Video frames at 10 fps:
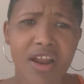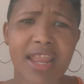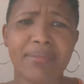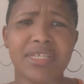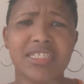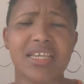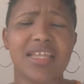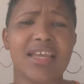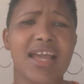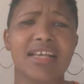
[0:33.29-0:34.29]
Let me
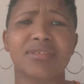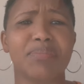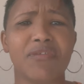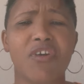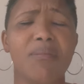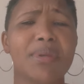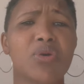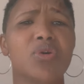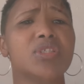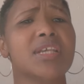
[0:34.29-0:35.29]
say as before,
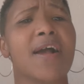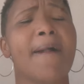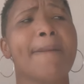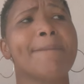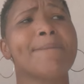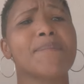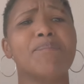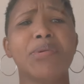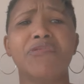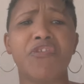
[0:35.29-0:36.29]
because
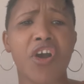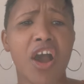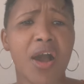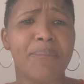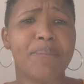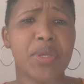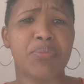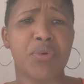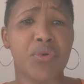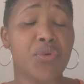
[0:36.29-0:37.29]
before
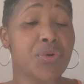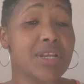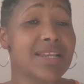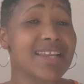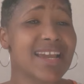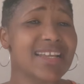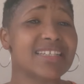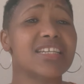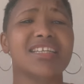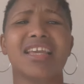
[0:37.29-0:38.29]
people could get
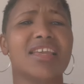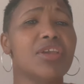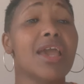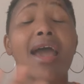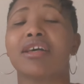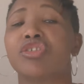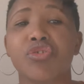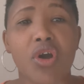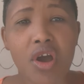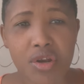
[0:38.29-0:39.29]
it, as
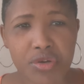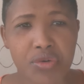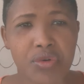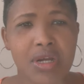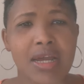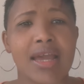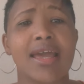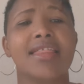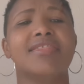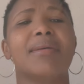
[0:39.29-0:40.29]
you all know,
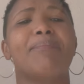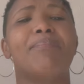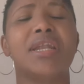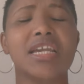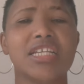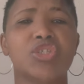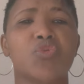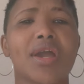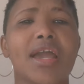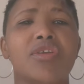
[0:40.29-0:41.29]
the place
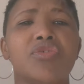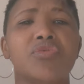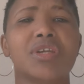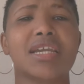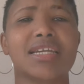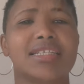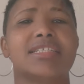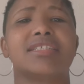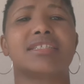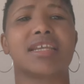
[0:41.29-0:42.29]
where you get
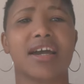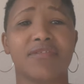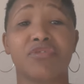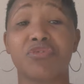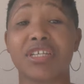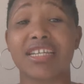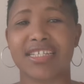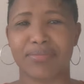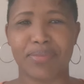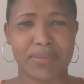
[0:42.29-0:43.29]
it tough to
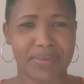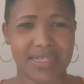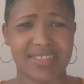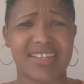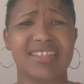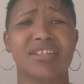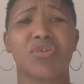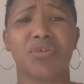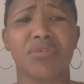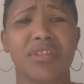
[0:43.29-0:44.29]
get papers,
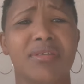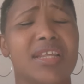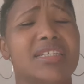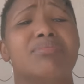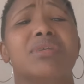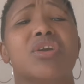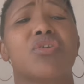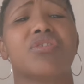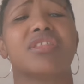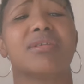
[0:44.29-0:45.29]
let me
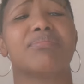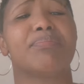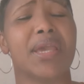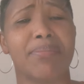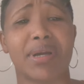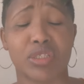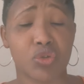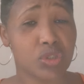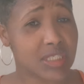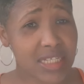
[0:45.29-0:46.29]
call them papers
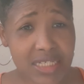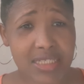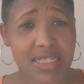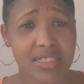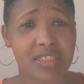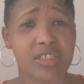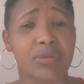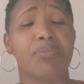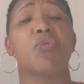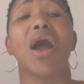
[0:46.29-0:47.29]
or
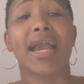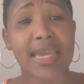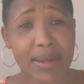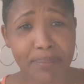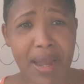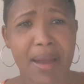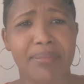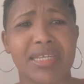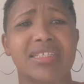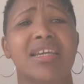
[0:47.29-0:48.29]
citizenship, working
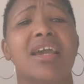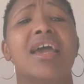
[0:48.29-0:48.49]
permit,